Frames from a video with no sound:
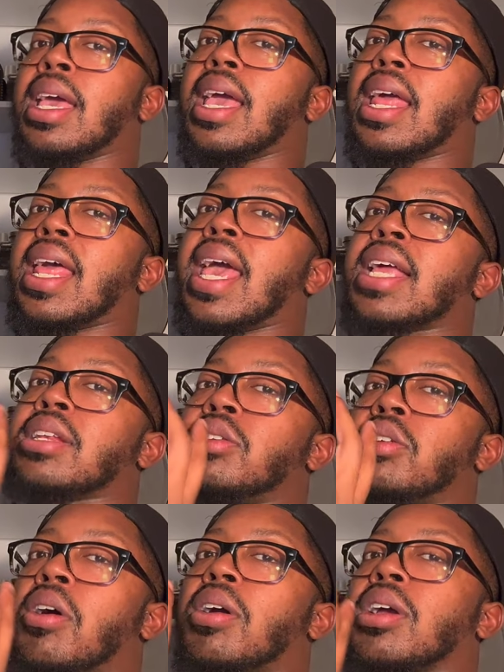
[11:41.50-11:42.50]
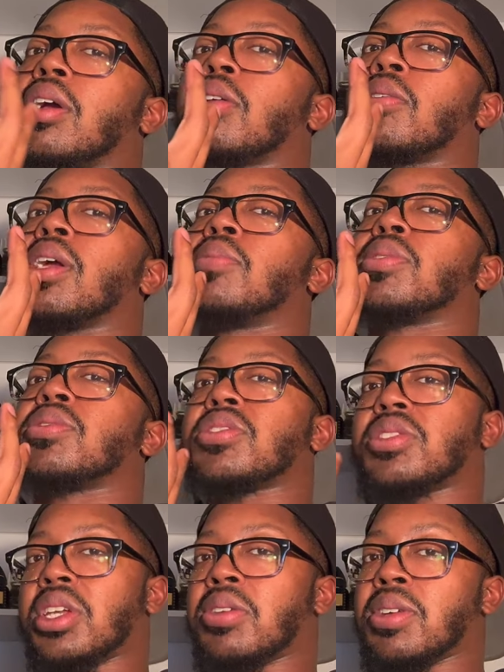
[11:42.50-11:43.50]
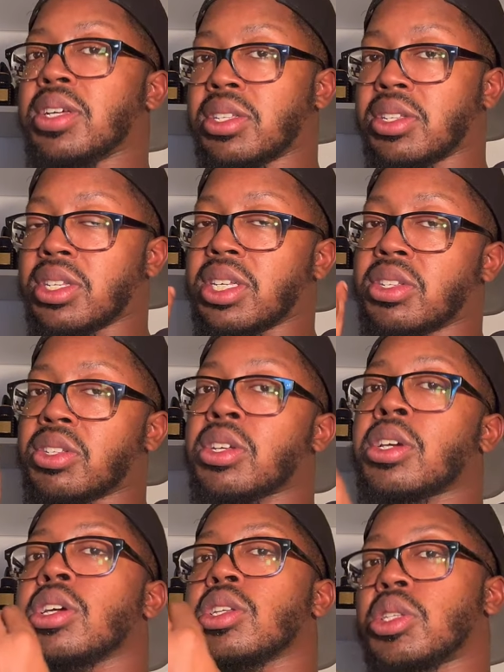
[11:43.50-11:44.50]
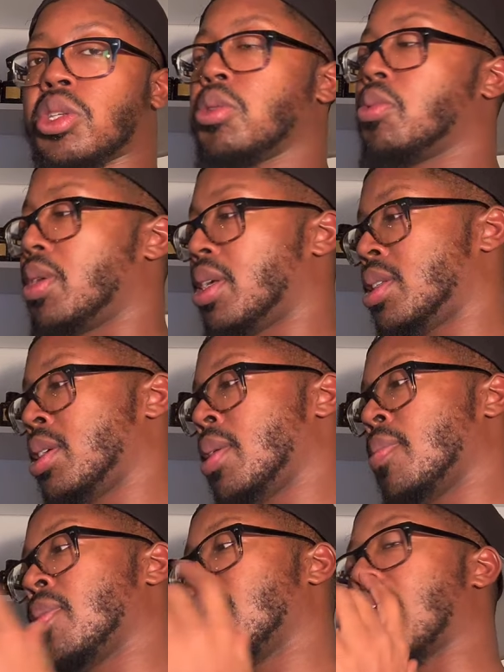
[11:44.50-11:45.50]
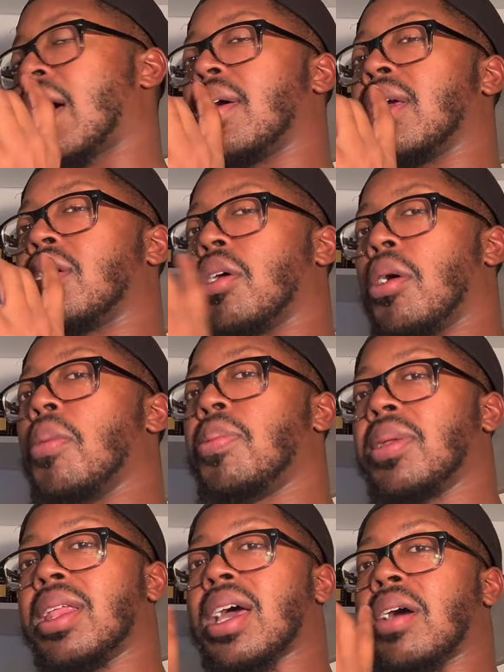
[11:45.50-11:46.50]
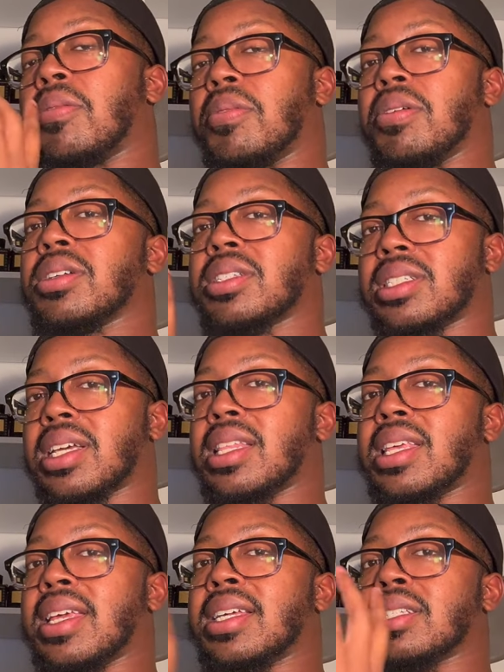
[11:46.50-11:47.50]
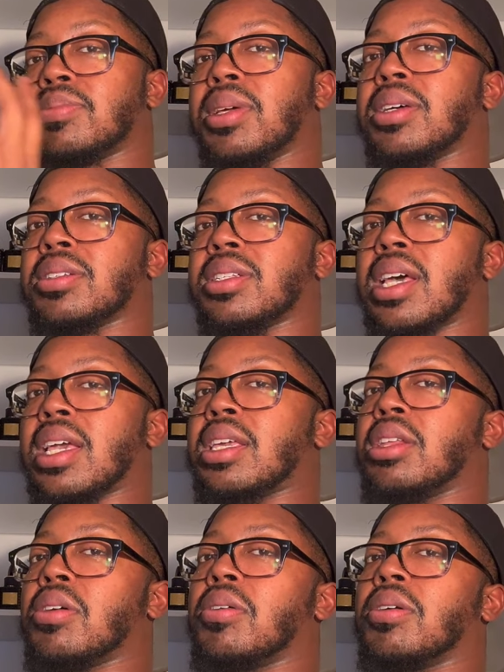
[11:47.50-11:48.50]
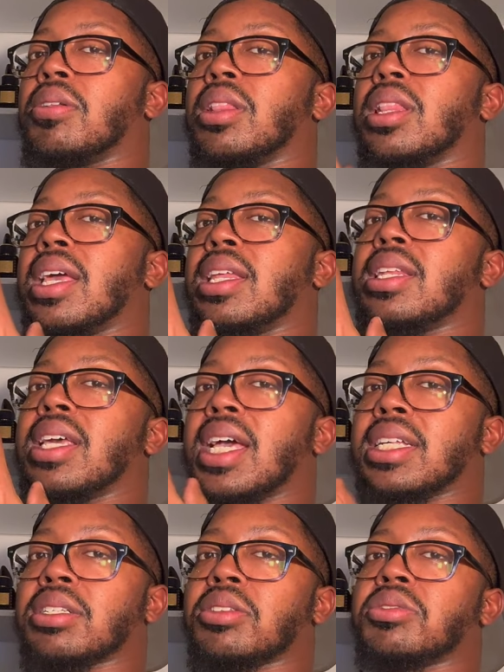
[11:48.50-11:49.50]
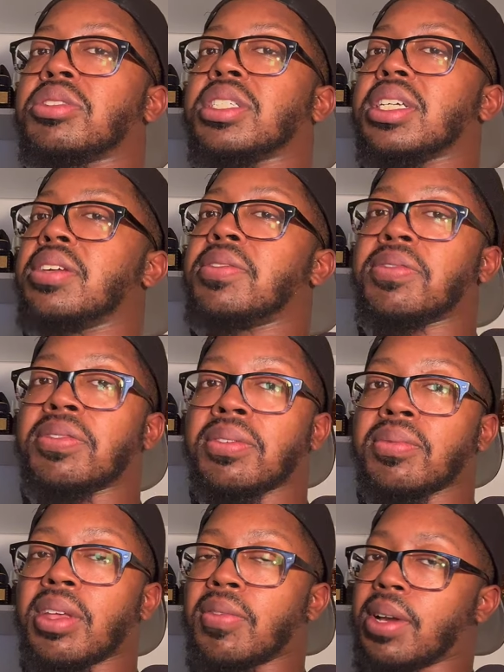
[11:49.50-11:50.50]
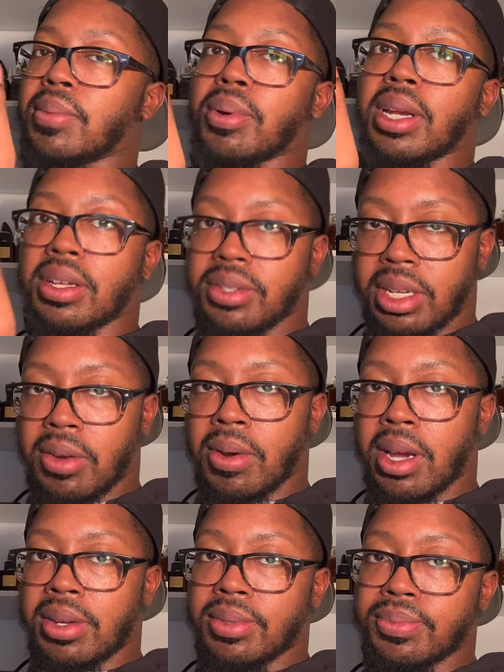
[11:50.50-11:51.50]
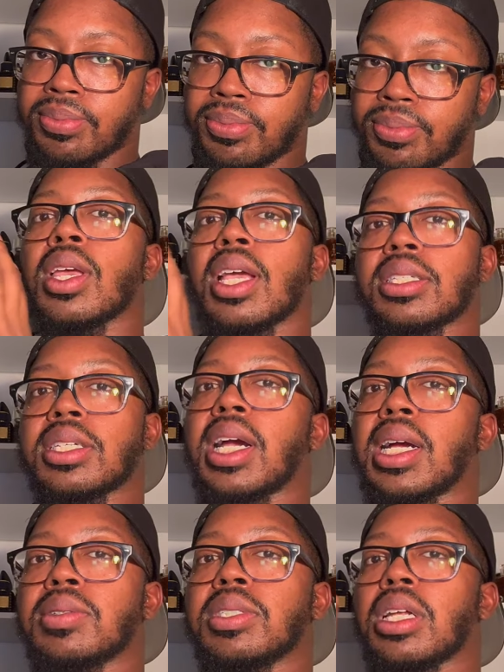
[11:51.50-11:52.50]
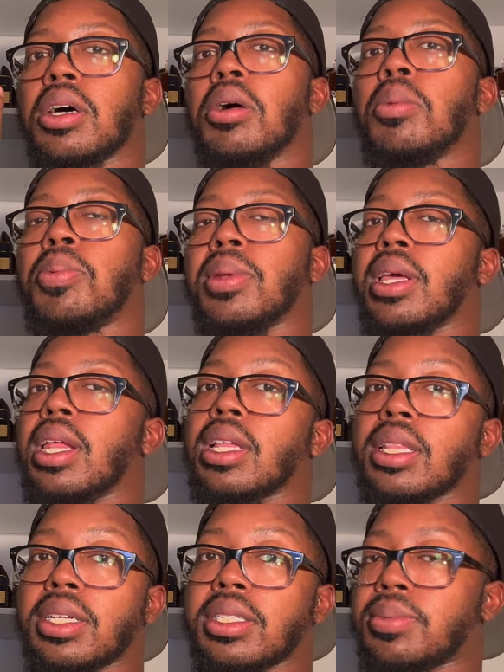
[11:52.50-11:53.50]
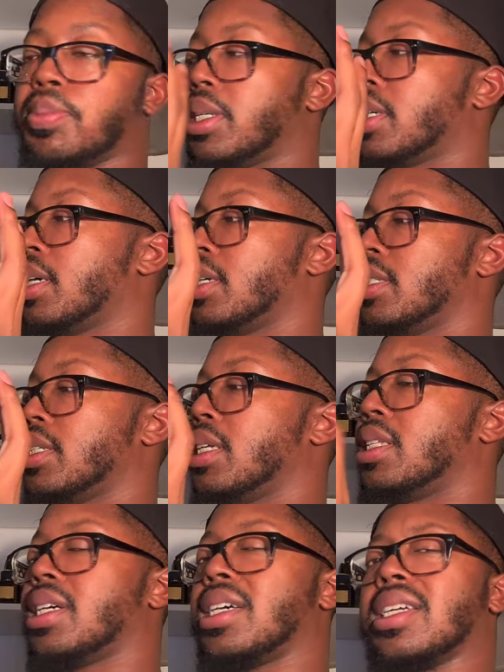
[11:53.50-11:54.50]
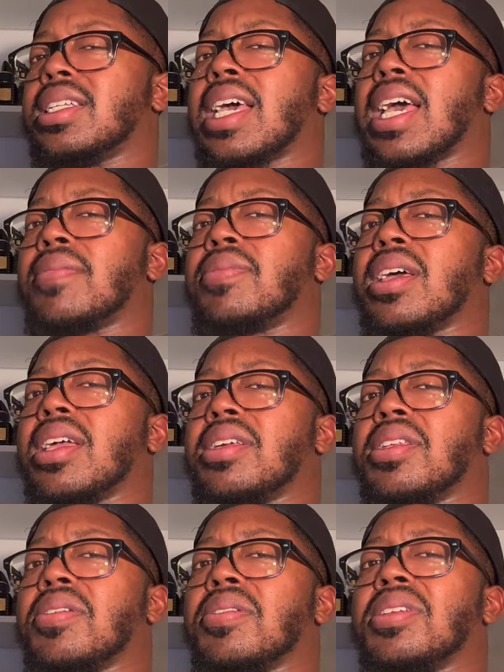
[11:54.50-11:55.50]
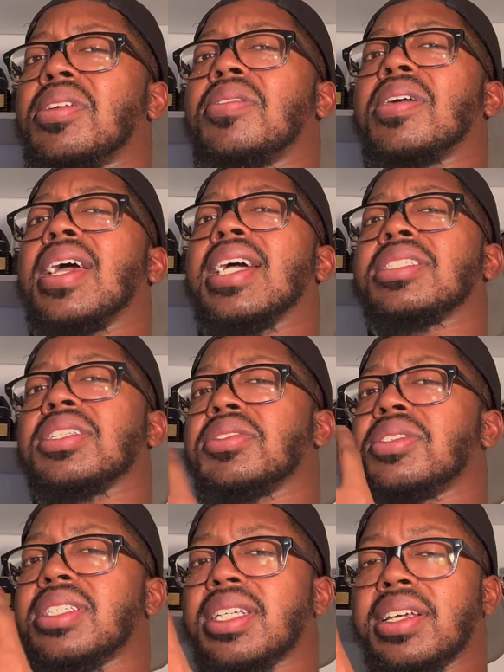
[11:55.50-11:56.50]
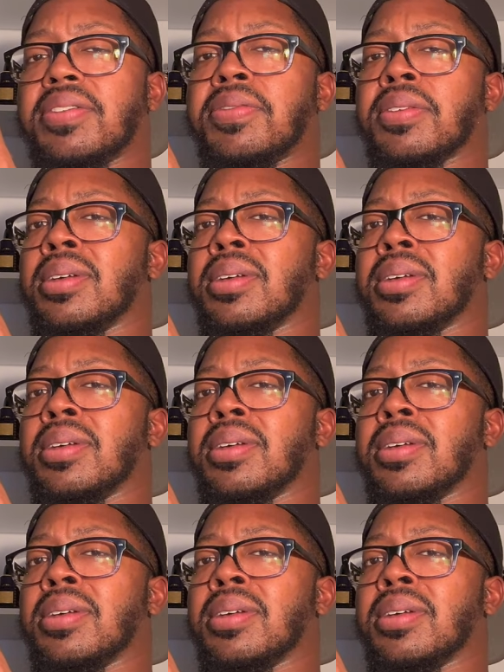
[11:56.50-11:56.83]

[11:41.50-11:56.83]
And a dark green mysteriousness to it. Now, in the opening, I will say that it smells like, you know, Layton Exclusive, if I pronounce that right in terms of the opening at least because it does have that you know you know exclusive